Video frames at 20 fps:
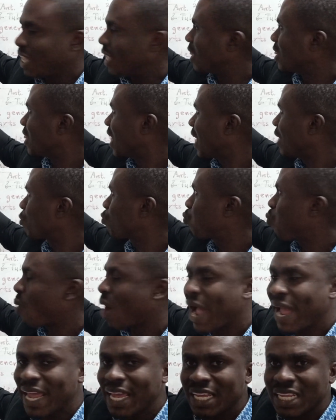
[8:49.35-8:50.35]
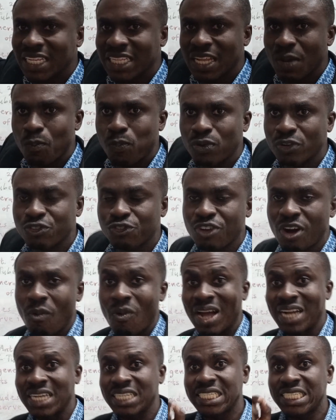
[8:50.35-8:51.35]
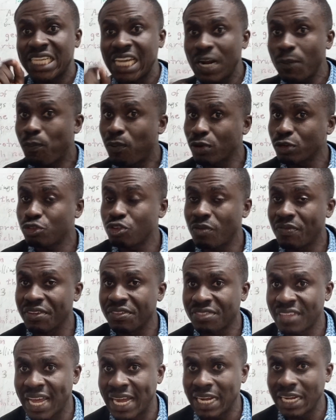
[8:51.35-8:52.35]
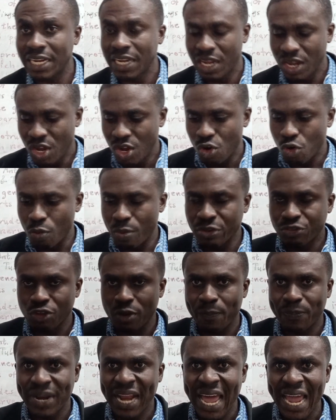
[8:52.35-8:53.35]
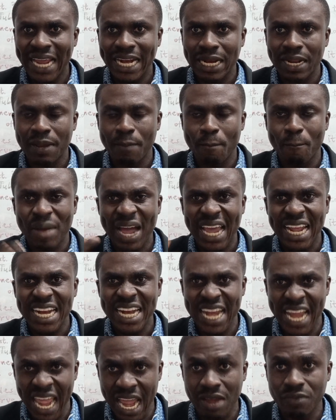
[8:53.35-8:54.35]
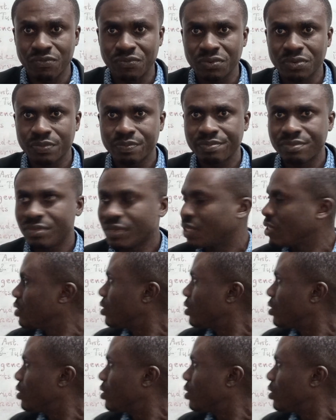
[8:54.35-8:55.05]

And that is why the posterior one-third portion of the tongue will be supplied by nerve